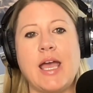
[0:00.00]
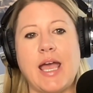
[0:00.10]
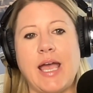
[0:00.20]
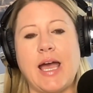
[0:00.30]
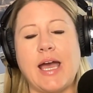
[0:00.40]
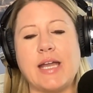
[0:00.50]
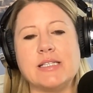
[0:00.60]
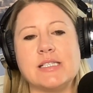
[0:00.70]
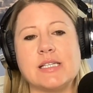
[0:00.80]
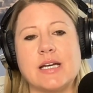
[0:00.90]

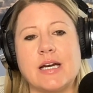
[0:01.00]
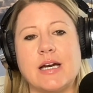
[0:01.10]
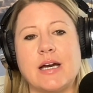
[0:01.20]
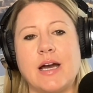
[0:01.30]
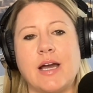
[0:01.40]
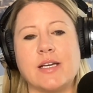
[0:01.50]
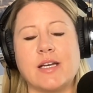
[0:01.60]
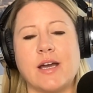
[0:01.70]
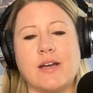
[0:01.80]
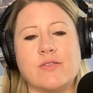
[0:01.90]
And I
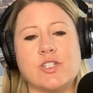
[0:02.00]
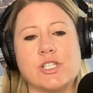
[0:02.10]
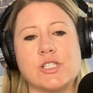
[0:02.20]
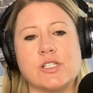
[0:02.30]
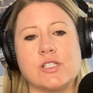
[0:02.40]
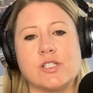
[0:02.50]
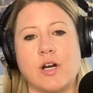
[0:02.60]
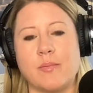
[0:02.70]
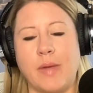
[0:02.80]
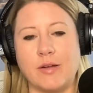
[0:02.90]
kind of just
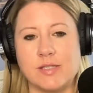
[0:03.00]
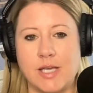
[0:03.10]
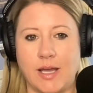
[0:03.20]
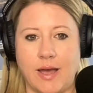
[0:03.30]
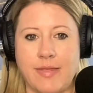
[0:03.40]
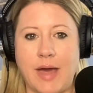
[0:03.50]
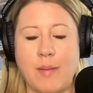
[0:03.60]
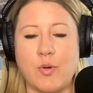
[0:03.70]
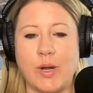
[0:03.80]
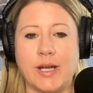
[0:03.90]
start melting at that
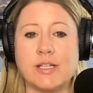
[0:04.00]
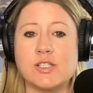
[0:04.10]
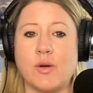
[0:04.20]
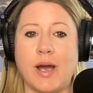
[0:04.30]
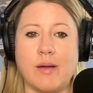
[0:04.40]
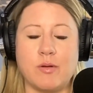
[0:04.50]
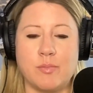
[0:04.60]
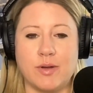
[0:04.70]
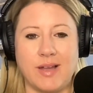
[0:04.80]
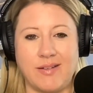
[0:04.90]
point. And so I will
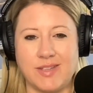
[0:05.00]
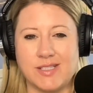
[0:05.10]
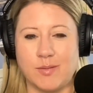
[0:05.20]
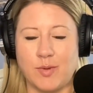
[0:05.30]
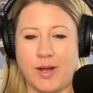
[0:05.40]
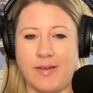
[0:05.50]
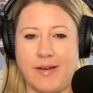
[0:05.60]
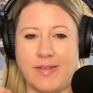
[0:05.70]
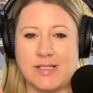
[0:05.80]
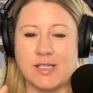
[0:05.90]
pull out this umbrella.
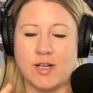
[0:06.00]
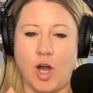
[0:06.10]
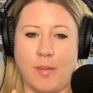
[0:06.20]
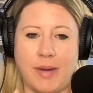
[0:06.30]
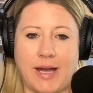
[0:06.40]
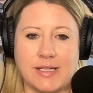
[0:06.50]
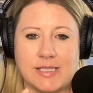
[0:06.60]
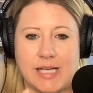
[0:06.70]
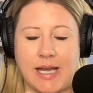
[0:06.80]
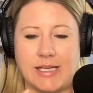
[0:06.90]
It's a compact
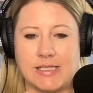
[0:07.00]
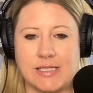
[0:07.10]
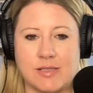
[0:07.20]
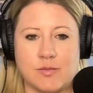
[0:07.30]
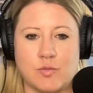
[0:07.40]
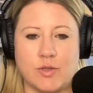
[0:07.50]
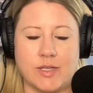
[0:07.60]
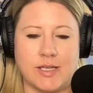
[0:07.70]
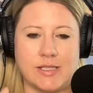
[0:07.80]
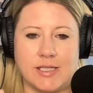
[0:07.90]
size. It's really
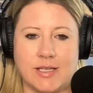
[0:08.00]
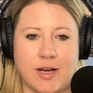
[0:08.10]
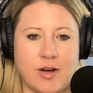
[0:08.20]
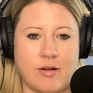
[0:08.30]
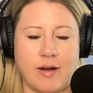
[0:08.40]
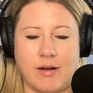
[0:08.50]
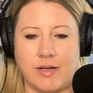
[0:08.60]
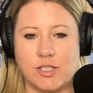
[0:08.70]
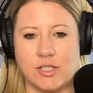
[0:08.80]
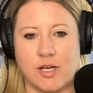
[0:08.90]
easy to carry around. I
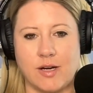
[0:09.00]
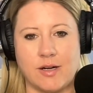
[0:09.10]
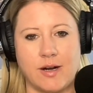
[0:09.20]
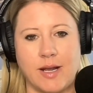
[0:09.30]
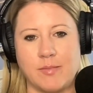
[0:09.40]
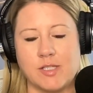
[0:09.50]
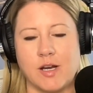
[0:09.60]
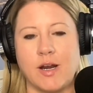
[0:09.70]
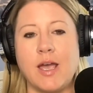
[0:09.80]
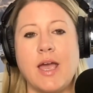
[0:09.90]
just got it on
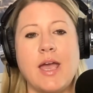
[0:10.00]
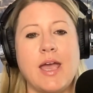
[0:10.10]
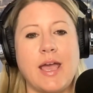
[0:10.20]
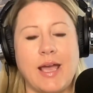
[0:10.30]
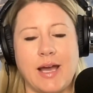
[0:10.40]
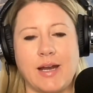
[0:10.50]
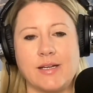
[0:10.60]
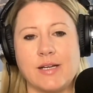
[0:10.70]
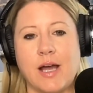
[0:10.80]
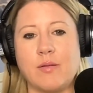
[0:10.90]
Amazon.
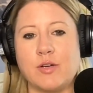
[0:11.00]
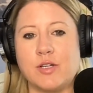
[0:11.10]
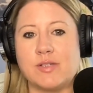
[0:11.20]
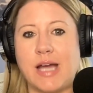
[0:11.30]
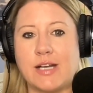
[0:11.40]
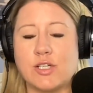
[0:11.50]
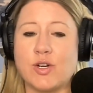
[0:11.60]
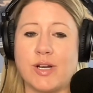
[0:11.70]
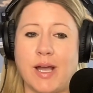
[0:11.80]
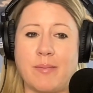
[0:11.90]
And I will use that to
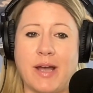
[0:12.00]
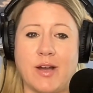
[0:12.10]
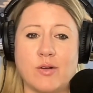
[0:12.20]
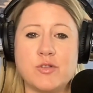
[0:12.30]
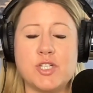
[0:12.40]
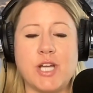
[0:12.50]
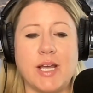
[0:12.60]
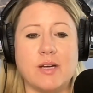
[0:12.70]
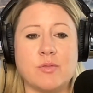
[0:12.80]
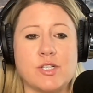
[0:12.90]
create my own
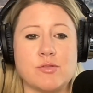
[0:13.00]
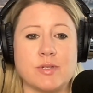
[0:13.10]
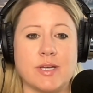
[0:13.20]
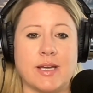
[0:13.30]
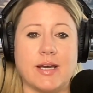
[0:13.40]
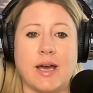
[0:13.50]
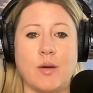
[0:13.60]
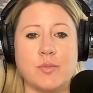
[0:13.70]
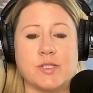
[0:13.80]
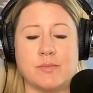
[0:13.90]
shade, which really
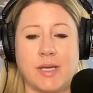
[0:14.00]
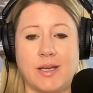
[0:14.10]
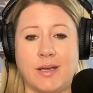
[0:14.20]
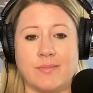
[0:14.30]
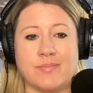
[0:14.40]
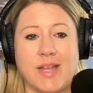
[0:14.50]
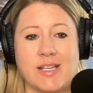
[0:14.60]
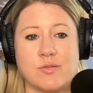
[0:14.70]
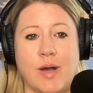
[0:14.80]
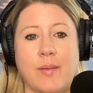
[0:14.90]
helps me
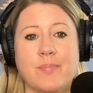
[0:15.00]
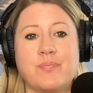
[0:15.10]
as well.